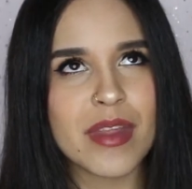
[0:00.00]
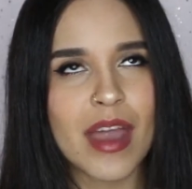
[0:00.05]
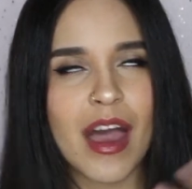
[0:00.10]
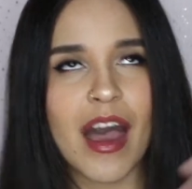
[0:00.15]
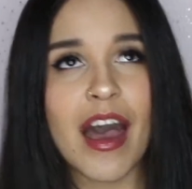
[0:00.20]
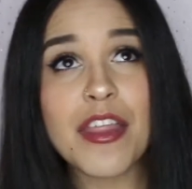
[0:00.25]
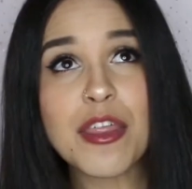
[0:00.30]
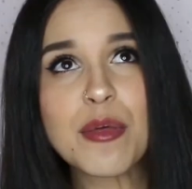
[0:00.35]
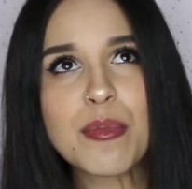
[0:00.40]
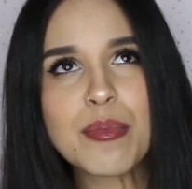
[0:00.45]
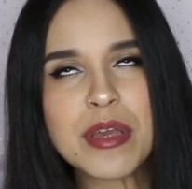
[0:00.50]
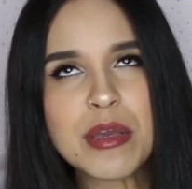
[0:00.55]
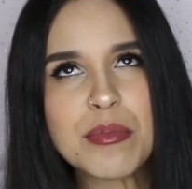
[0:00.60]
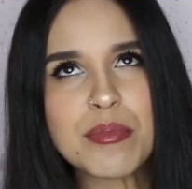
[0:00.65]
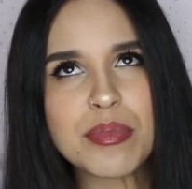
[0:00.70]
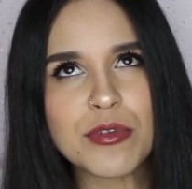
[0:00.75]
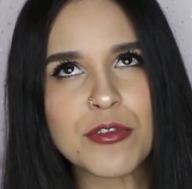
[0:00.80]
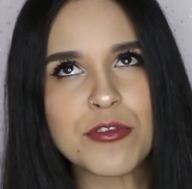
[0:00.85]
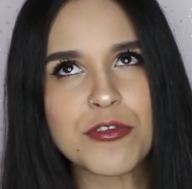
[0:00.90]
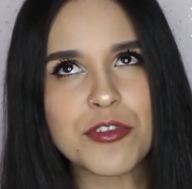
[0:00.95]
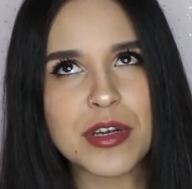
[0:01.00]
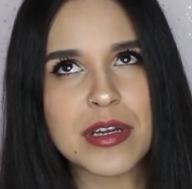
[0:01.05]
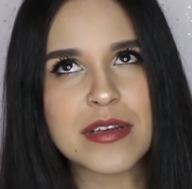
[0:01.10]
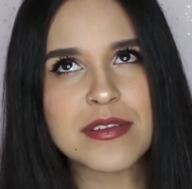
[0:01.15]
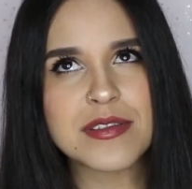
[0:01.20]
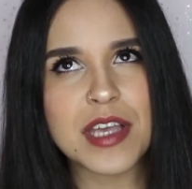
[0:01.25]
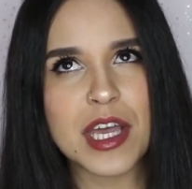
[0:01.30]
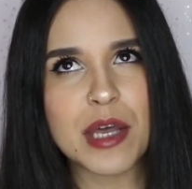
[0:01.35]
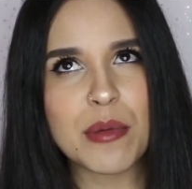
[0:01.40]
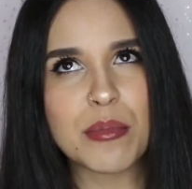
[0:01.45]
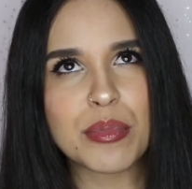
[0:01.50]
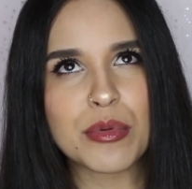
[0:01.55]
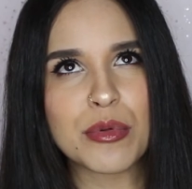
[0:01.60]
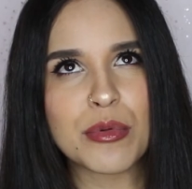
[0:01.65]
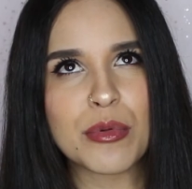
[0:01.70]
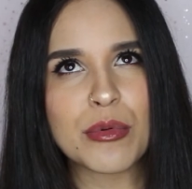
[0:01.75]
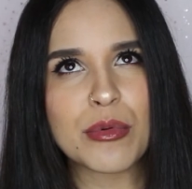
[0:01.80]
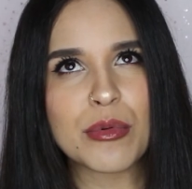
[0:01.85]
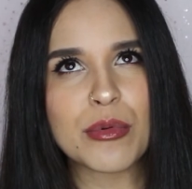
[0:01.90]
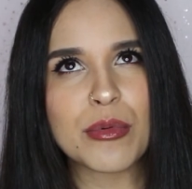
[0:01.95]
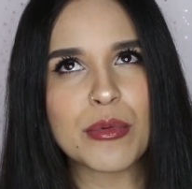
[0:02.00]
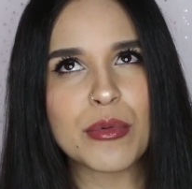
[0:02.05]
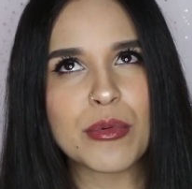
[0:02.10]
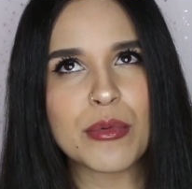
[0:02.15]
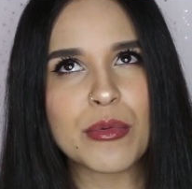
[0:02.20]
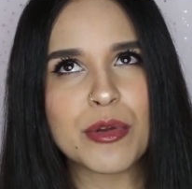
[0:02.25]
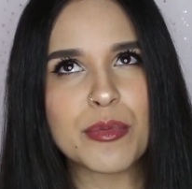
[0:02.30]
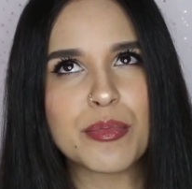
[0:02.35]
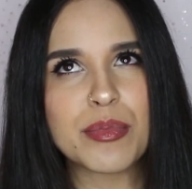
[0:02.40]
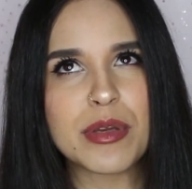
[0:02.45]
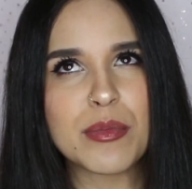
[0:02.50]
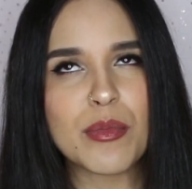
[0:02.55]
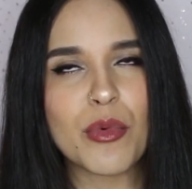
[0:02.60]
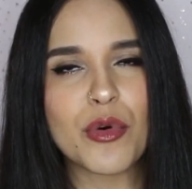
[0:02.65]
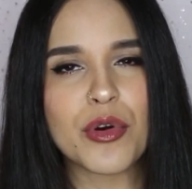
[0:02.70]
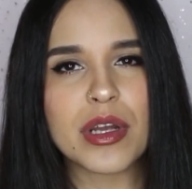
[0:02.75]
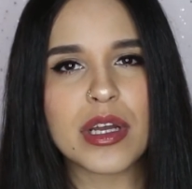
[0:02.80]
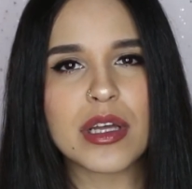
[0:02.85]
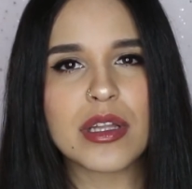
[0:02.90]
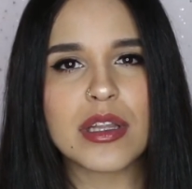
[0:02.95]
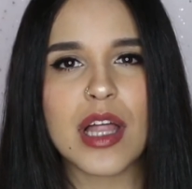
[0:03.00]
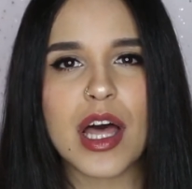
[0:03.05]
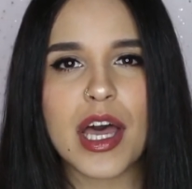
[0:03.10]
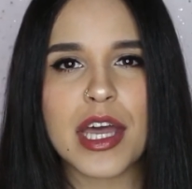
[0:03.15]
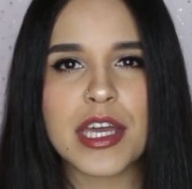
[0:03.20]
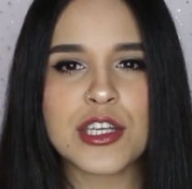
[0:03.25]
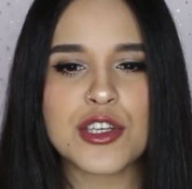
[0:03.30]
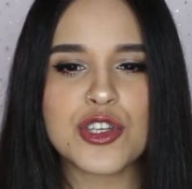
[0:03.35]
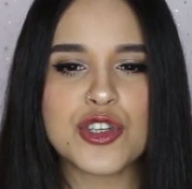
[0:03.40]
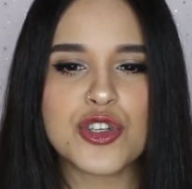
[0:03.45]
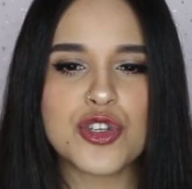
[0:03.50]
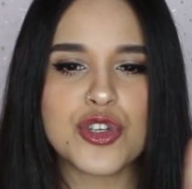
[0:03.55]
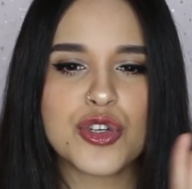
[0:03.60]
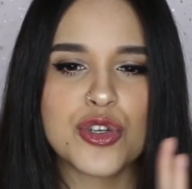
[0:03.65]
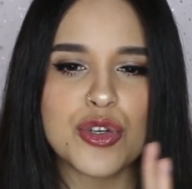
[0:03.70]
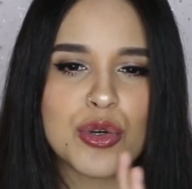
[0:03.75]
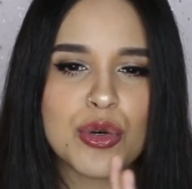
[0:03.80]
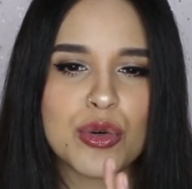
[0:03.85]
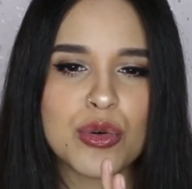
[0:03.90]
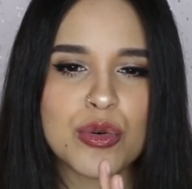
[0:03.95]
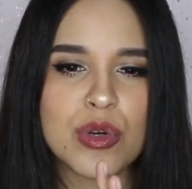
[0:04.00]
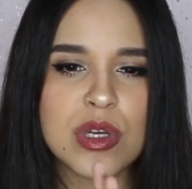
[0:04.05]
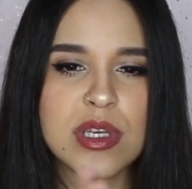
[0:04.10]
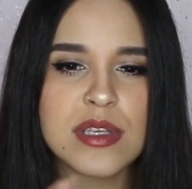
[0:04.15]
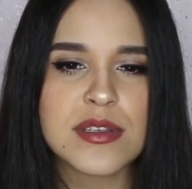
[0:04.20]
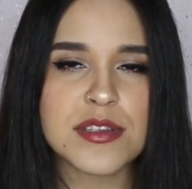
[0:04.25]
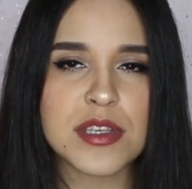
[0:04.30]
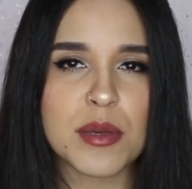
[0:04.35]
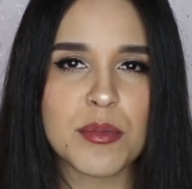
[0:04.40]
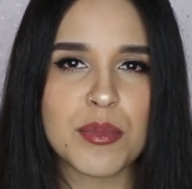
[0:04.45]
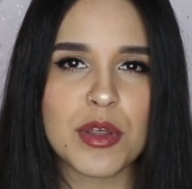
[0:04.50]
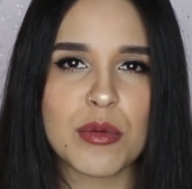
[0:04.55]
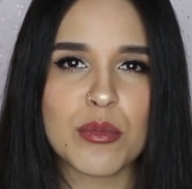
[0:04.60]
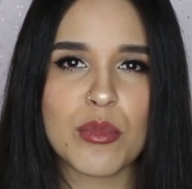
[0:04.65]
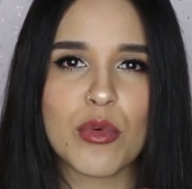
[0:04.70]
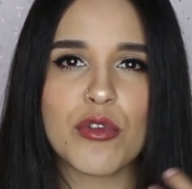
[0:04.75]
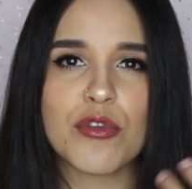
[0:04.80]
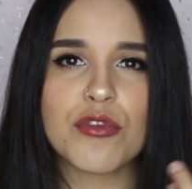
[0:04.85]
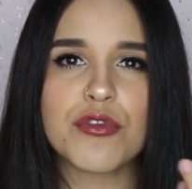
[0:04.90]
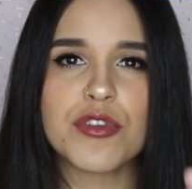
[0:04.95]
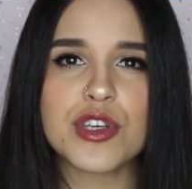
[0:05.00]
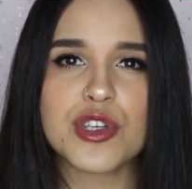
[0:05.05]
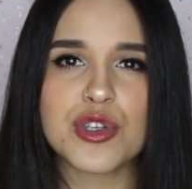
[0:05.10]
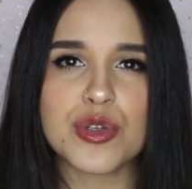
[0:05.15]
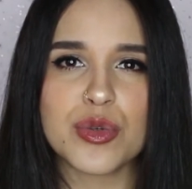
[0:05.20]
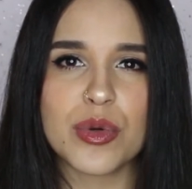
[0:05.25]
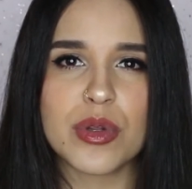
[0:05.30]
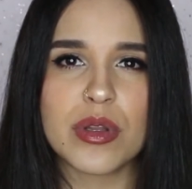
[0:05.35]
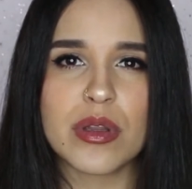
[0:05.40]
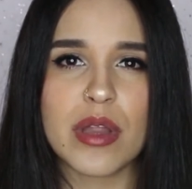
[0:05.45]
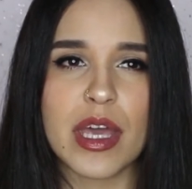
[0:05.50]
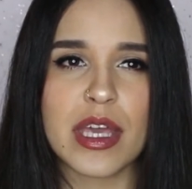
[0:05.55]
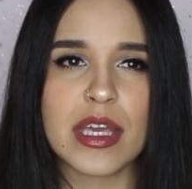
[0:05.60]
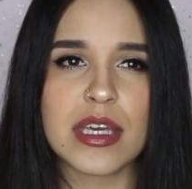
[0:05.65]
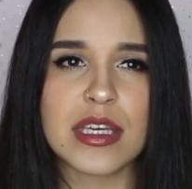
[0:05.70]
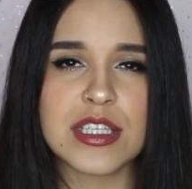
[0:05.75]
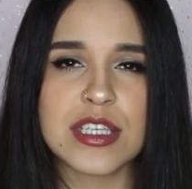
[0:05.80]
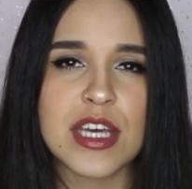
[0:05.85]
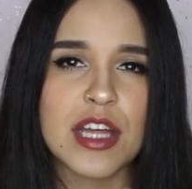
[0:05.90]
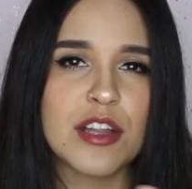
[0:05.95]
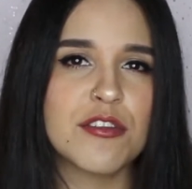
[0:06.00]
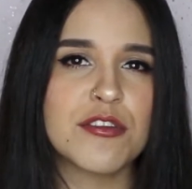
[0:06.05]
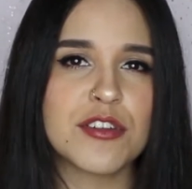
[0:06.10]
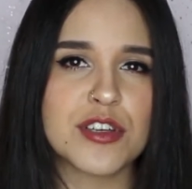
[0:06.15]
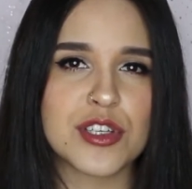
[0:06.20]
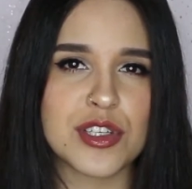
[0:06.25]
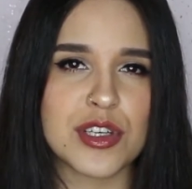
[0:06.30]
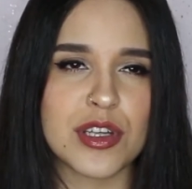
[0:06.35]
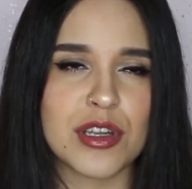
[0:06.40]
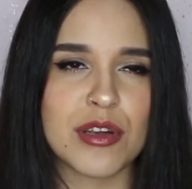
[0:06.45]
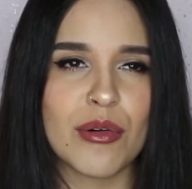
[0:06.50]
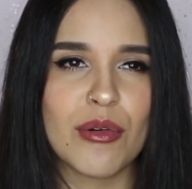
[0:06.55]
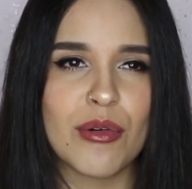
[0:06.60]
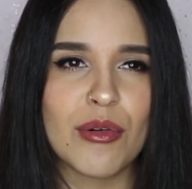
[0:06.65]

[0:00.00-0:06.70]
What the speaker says: Other people, for example, would be more inclined to something more visual, like a television.